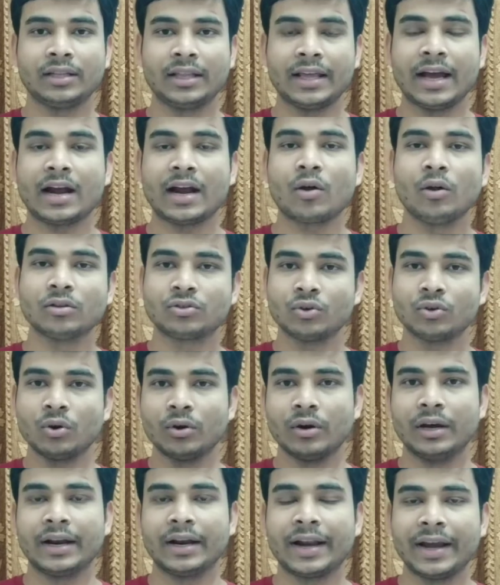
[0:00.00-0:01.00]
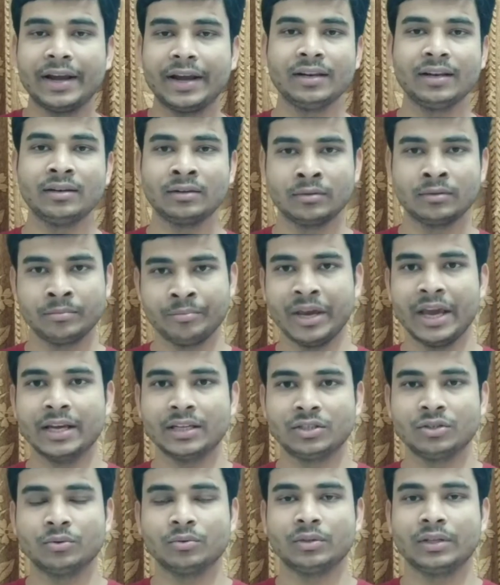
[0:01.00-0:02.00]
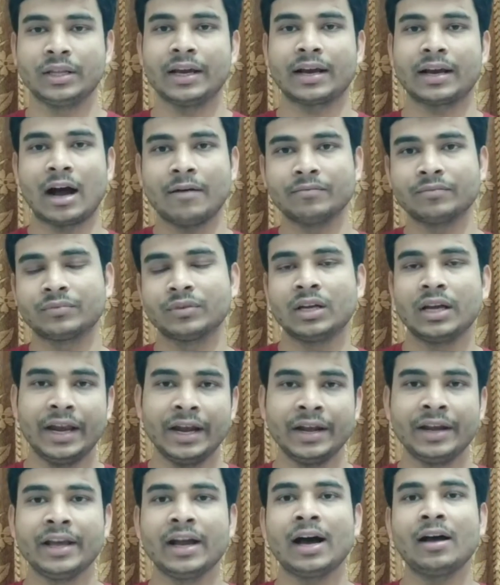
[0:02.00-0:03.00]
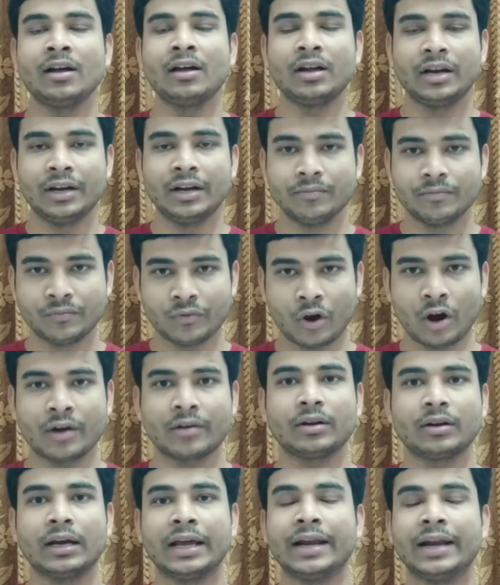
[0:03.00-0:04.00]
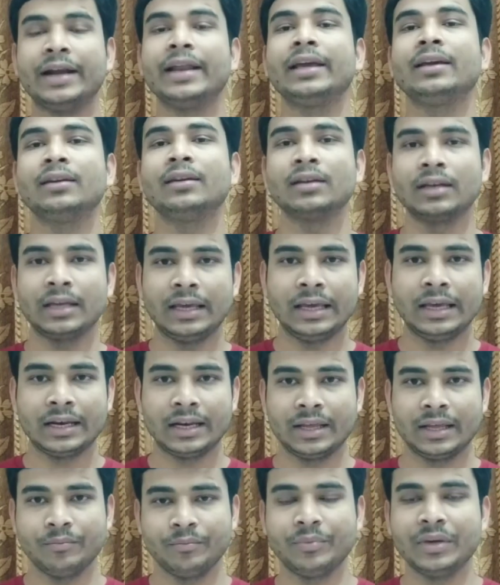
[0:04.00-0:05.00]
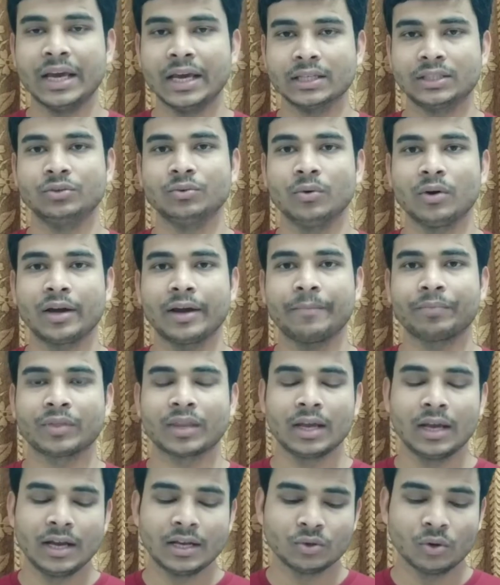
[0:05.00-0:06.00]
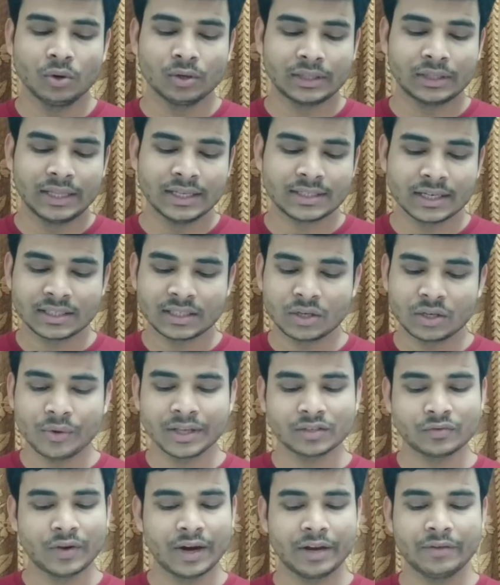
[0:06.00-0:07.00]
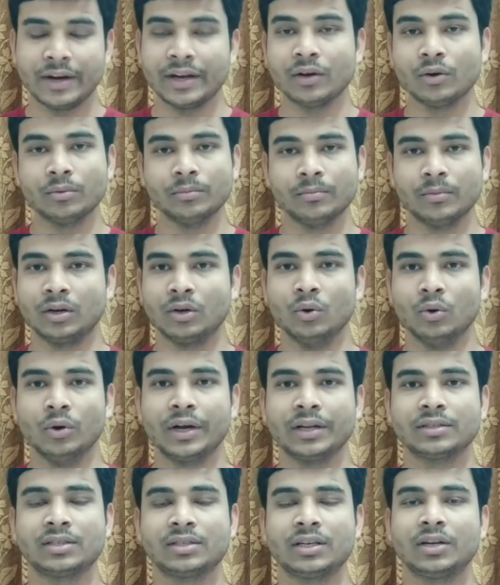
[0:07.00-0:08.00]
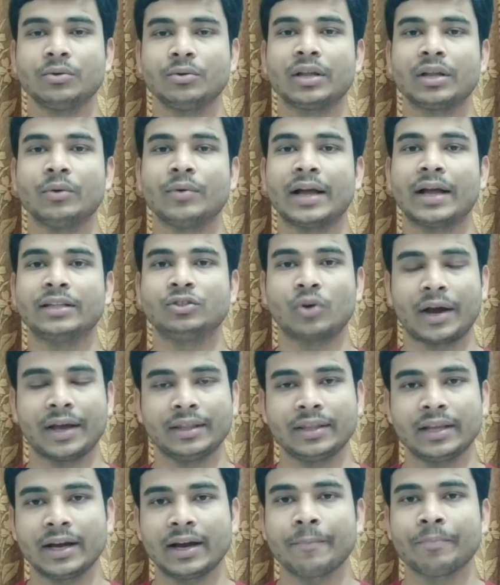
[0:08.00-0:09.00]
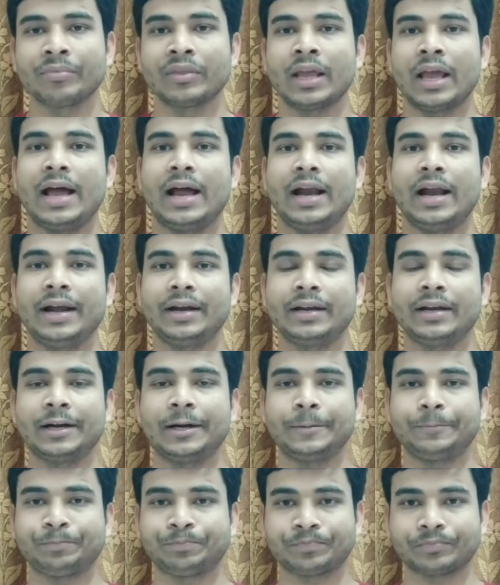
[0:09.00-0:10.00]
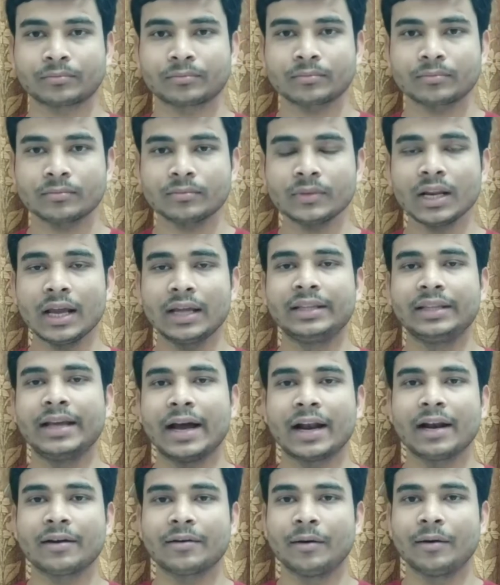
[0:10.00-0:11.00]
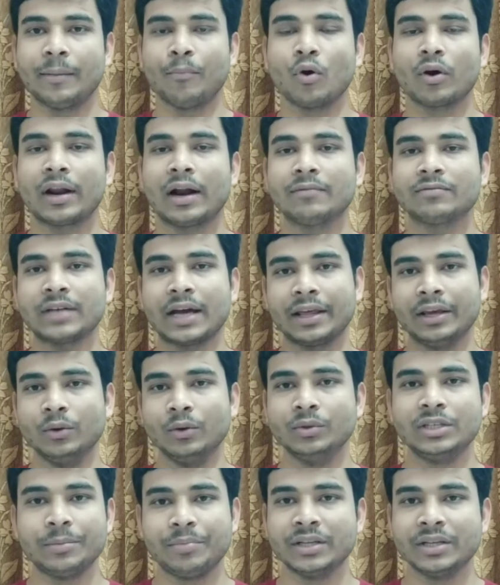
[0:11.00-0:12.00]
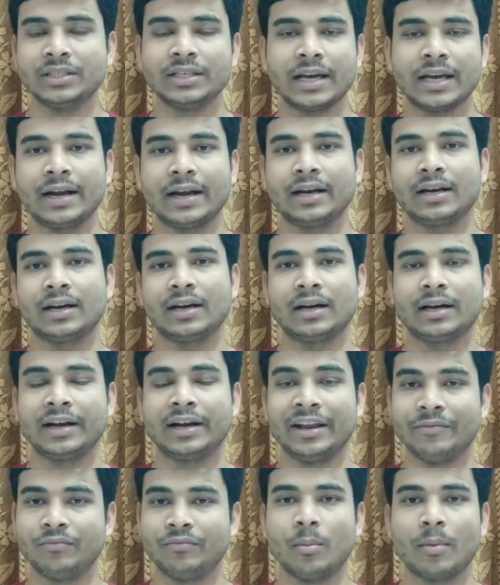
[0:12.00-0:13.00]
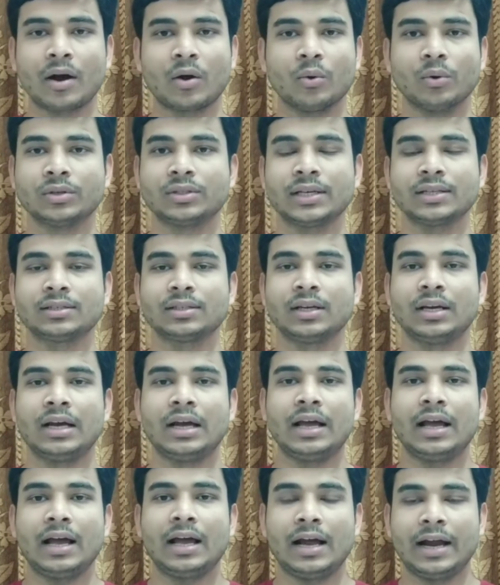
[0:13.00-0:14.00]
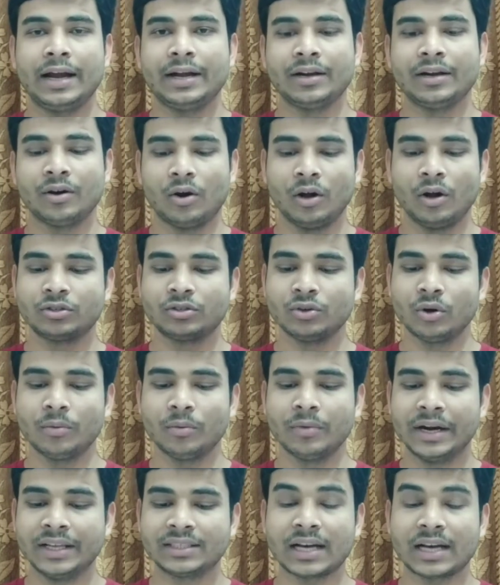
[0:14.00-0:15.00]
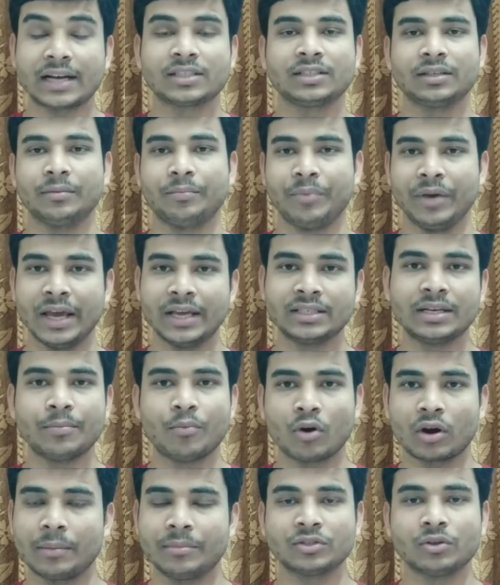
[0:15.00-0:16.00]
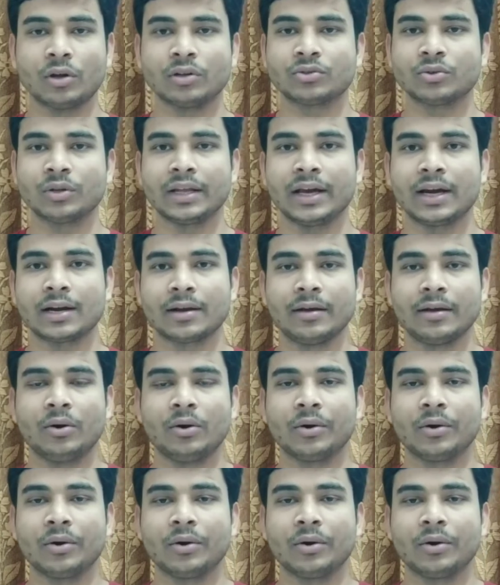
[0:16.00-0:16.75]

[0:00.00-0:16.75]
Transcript: They are also read in B H U. They come India for reading in B H U. Okay, so this institute is very very good institute. You can join there, and uh, there are programs are U G, P G and uh, diploma courses, and also research PhD program is also there.